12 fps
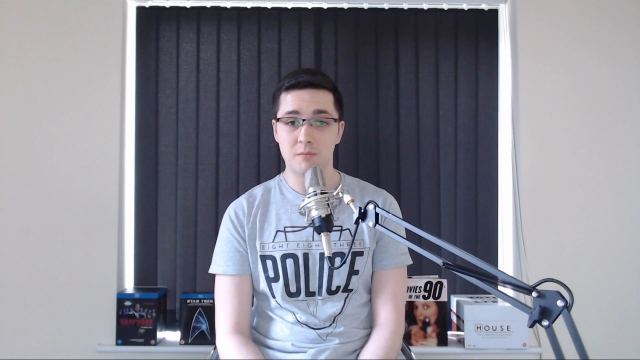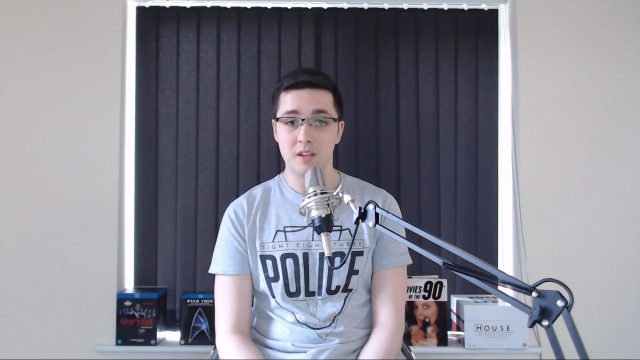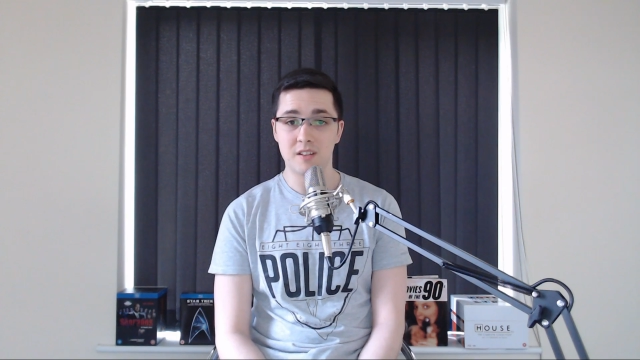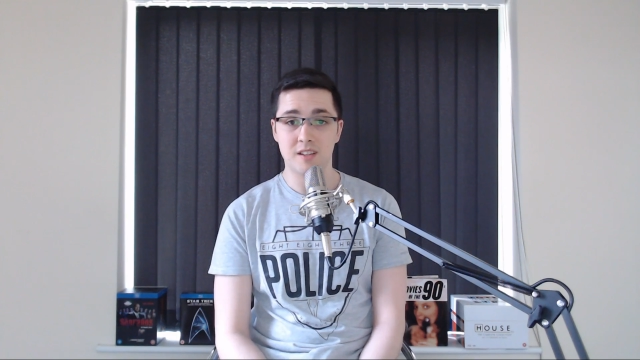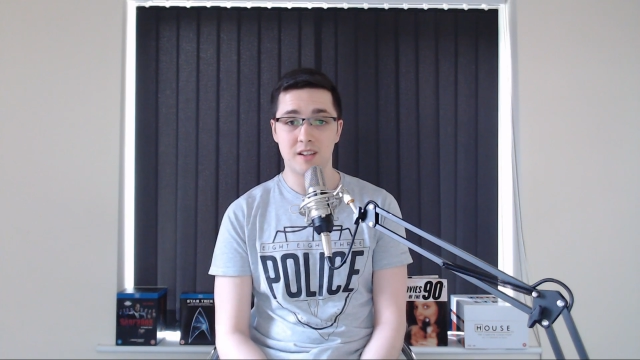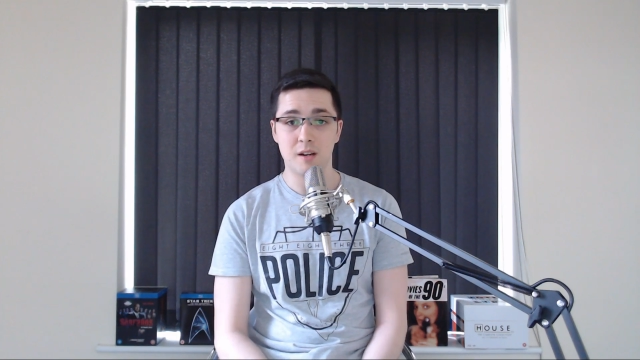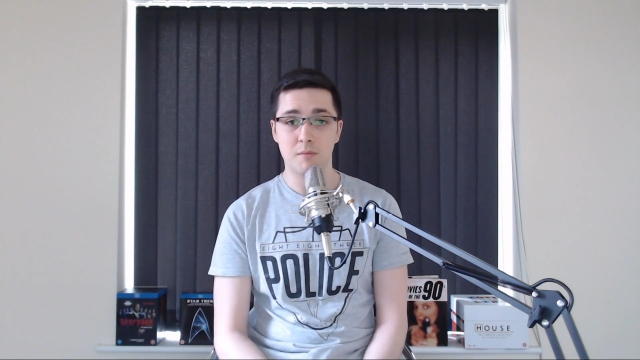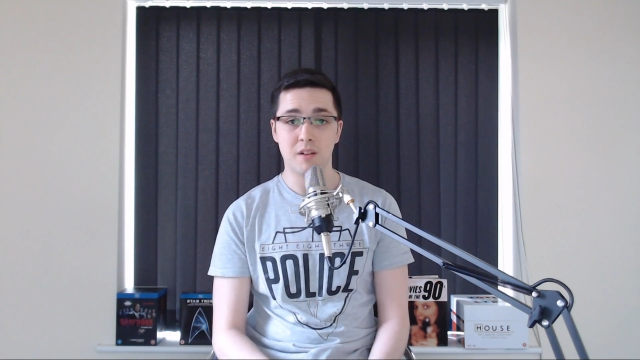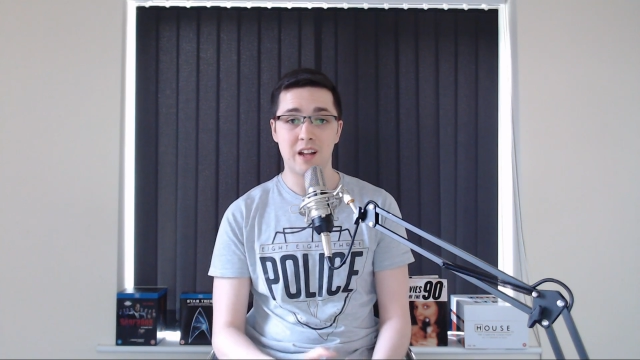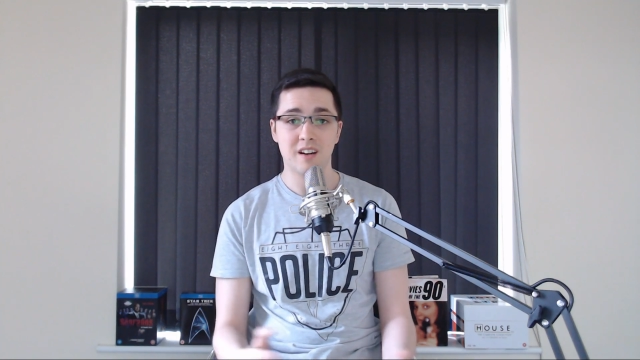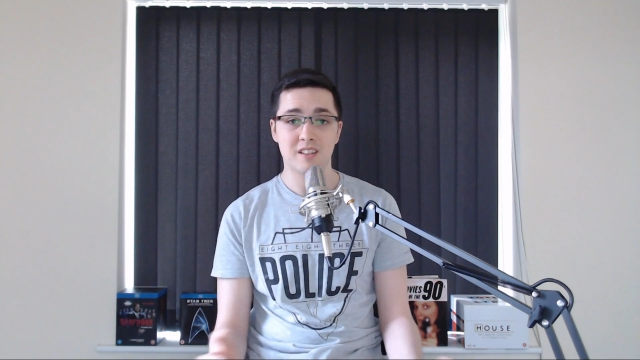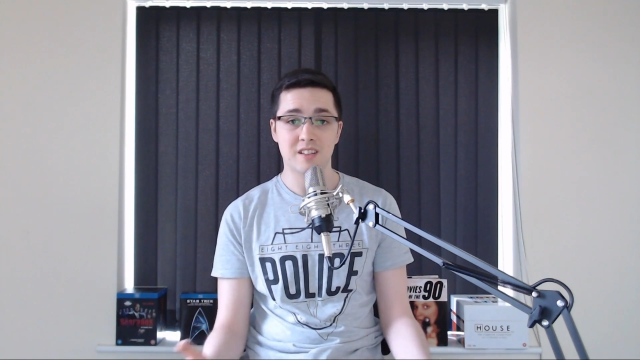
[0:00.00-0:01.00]
basically a
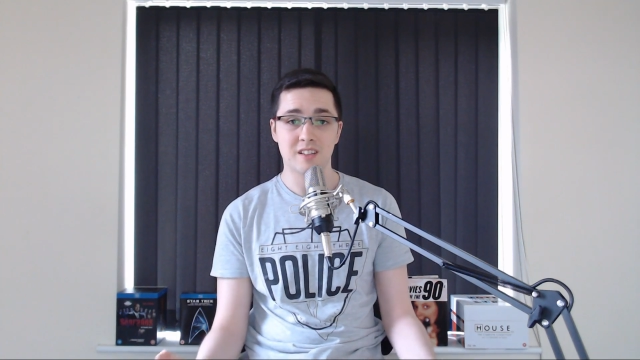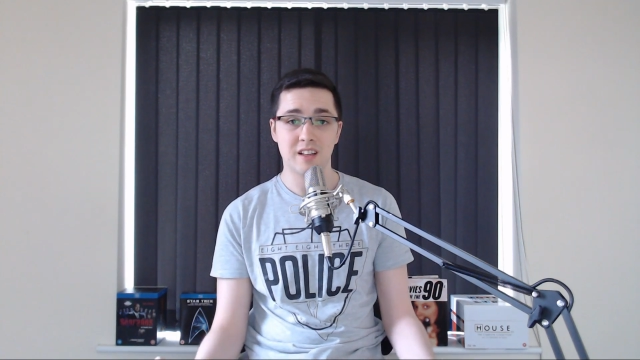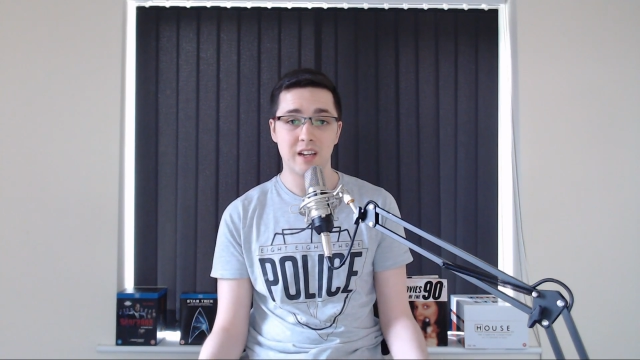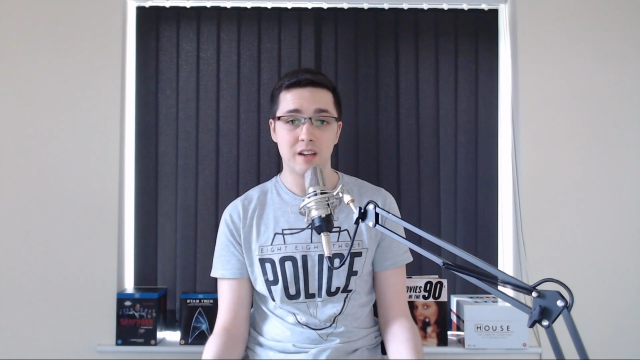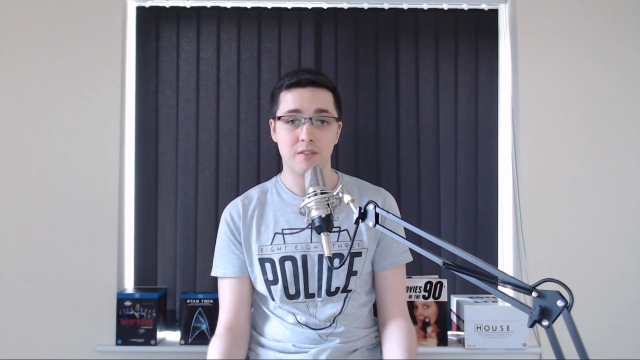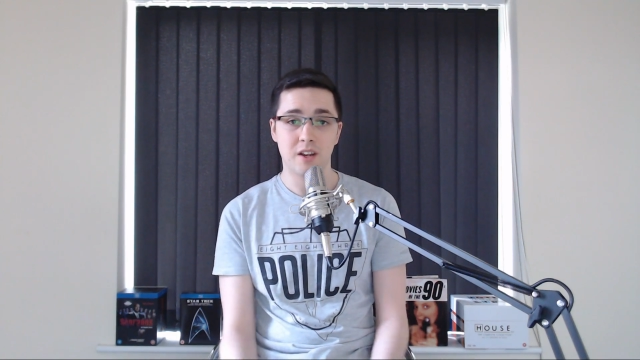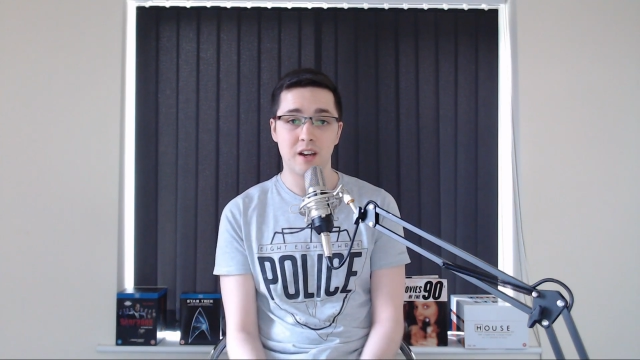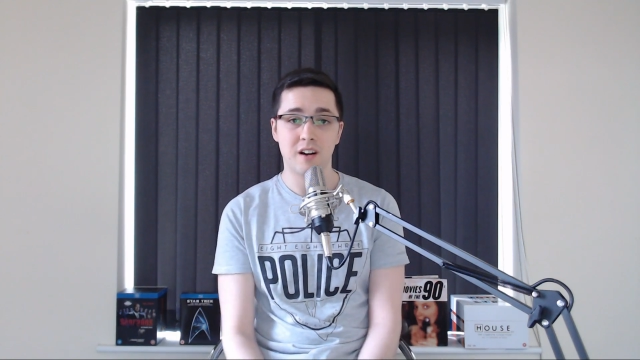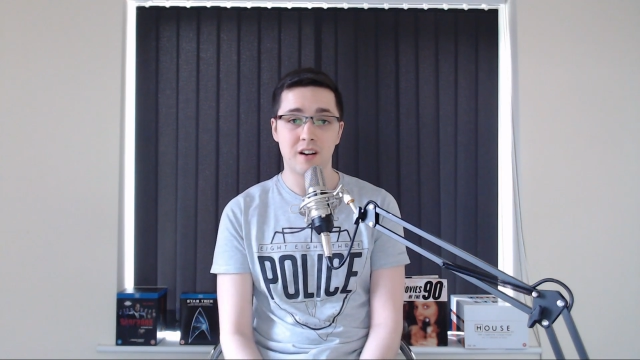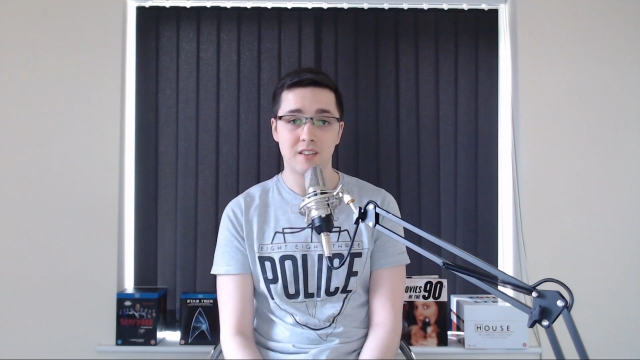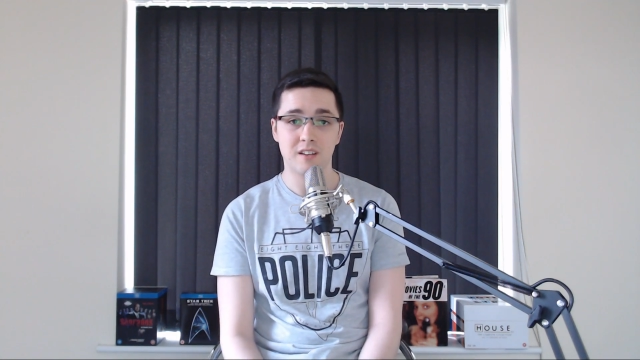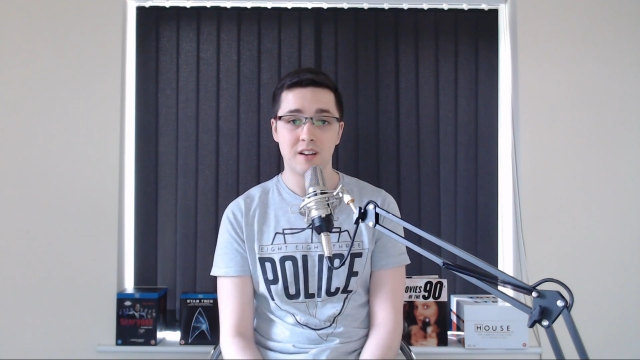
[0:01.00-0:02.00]
blank slate of a
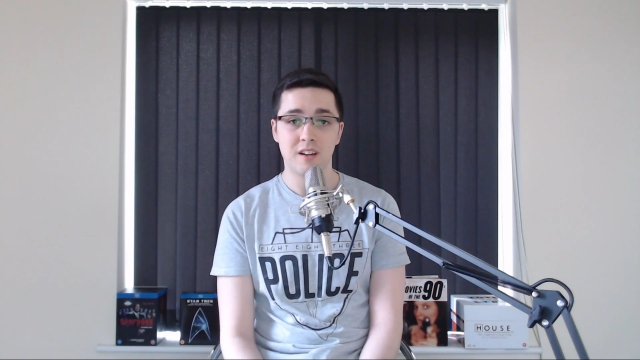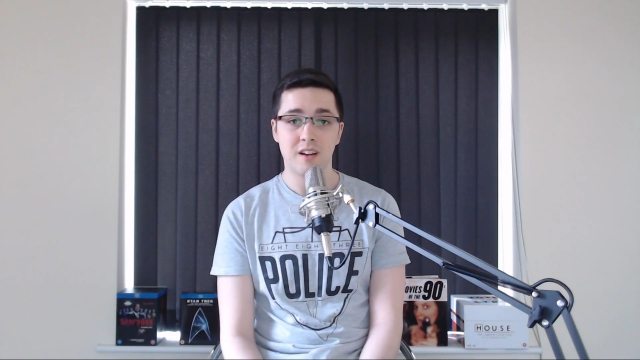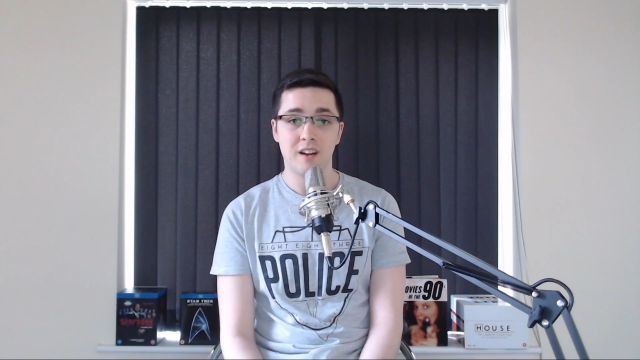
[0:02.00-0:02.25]
character,